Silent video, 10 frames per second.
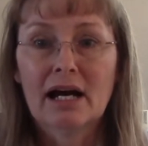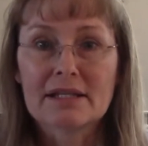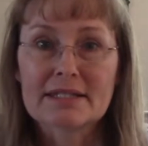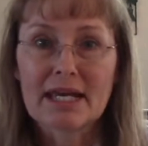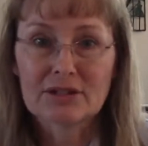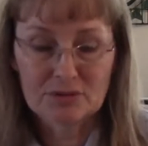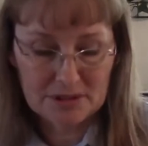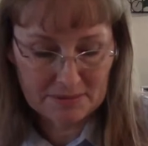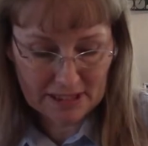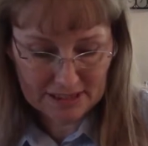
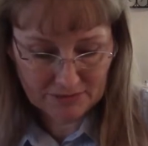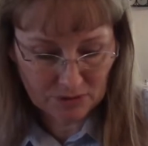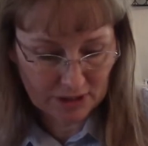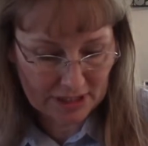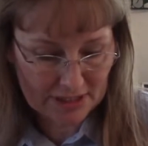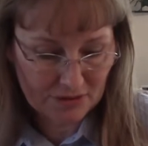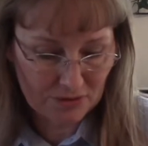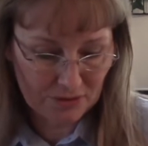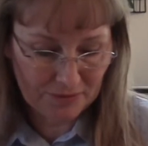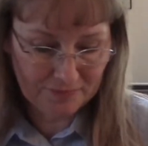schedules because of work and
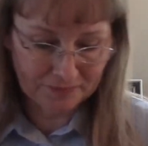school.